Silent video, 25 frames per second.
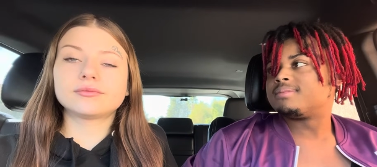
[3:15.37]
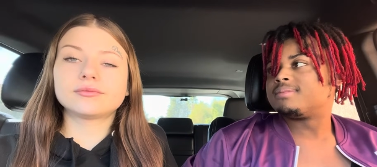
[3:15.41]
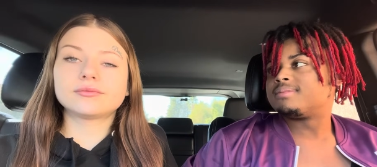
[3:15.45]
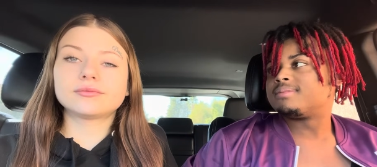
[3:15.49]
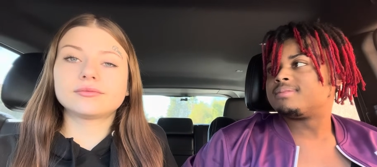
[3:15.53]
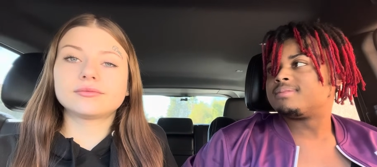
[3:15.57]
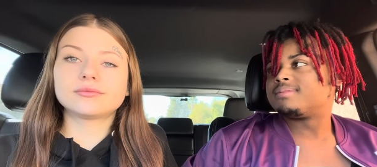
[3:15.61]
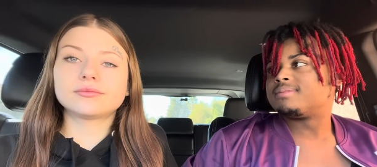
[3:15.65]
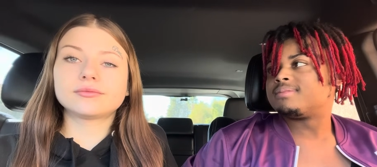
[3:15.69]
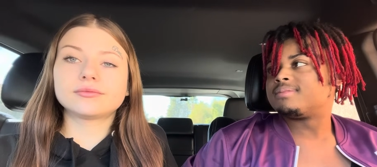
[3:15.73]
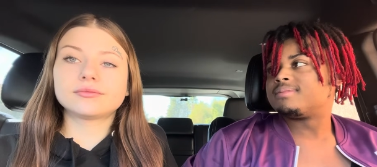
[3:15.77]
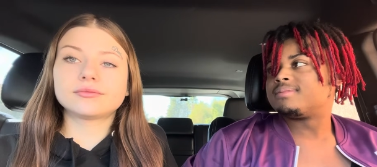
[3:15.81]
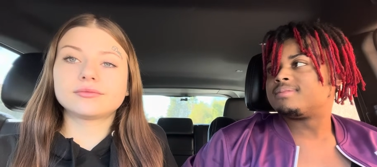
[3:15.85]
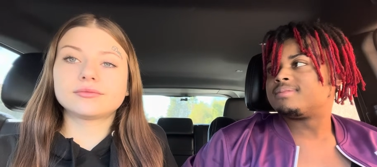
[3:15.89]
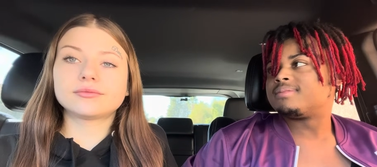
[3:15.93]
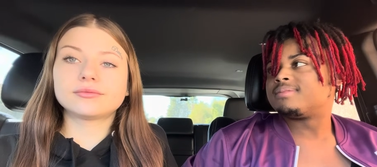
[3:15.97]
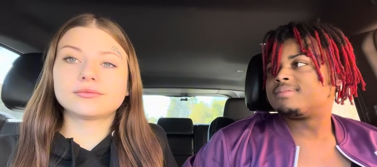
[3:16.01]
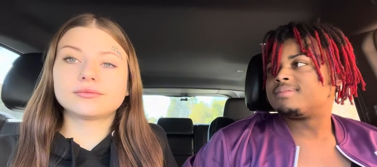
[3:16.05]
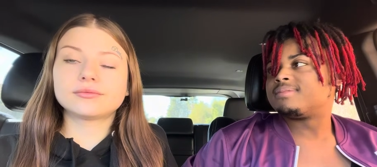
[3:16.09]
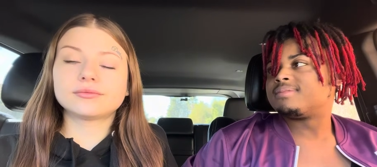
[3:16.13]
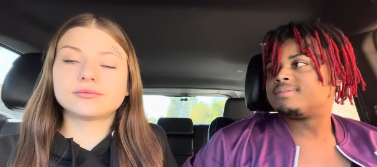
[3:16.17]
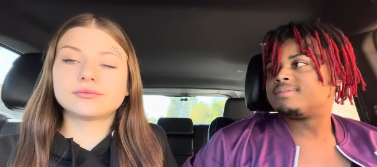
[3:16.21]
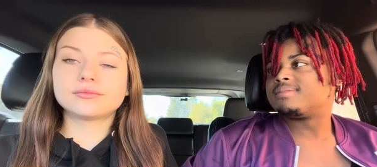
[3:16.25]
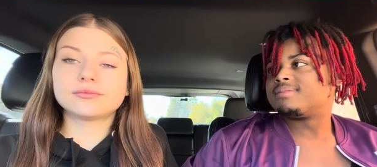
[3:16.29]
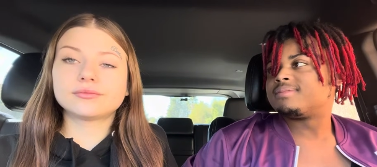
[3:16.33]

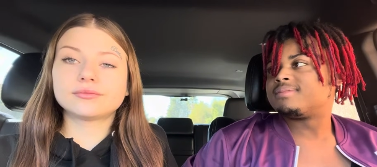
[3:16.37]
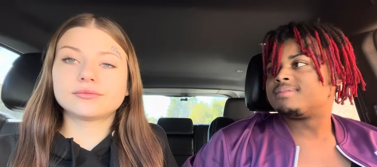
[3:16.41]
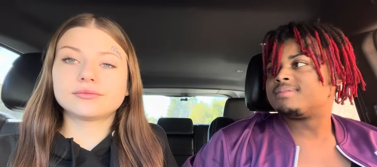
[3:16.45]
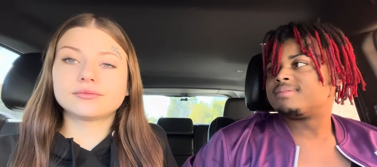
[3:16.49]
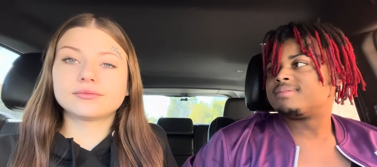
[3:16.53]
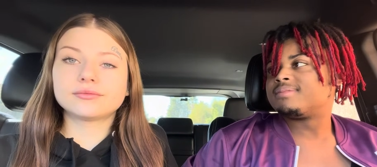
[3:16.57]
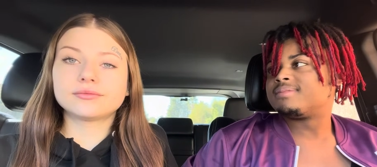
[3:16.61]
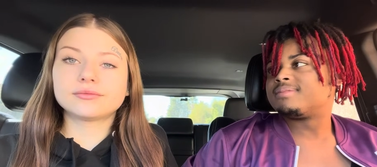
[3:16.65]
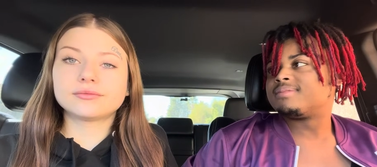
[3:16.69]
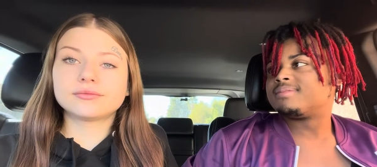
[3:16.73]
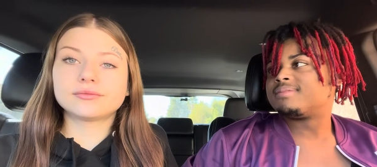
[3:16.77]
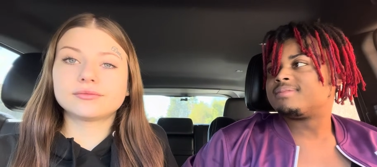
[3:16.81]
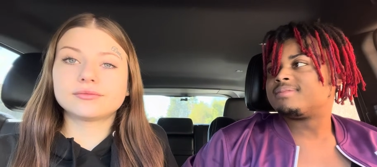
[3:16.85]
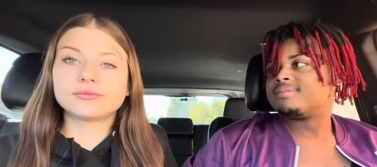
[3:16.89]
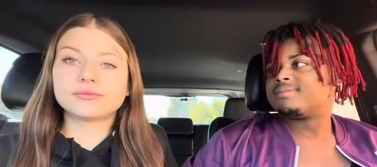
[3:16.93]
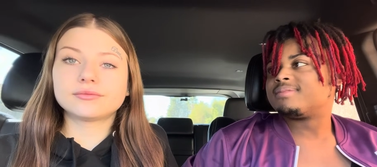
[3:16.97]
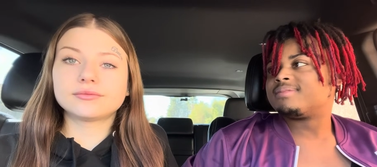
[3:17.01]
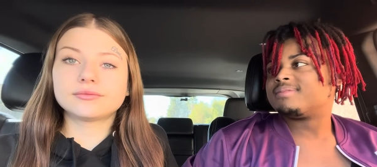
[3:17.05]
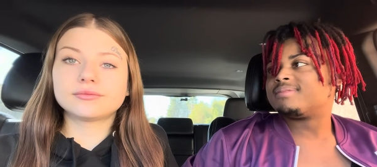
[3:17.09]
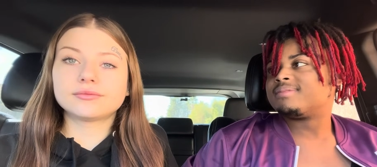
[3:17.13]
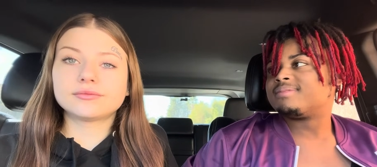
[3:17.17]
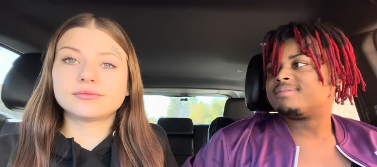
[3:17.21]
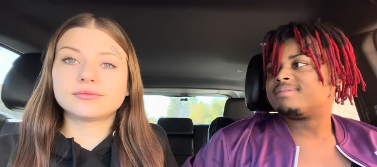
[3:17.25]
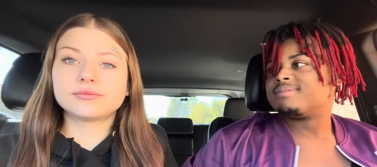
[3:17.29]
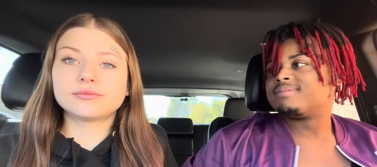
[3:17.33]

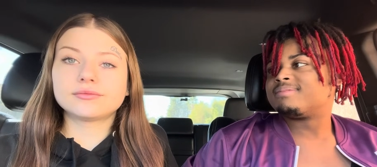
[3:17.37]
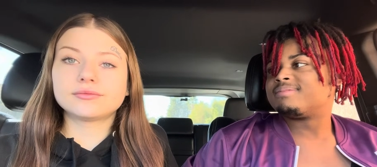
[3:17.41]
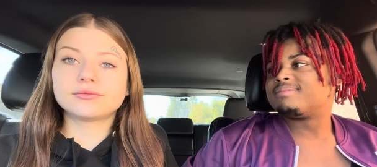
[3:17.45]
[no speech]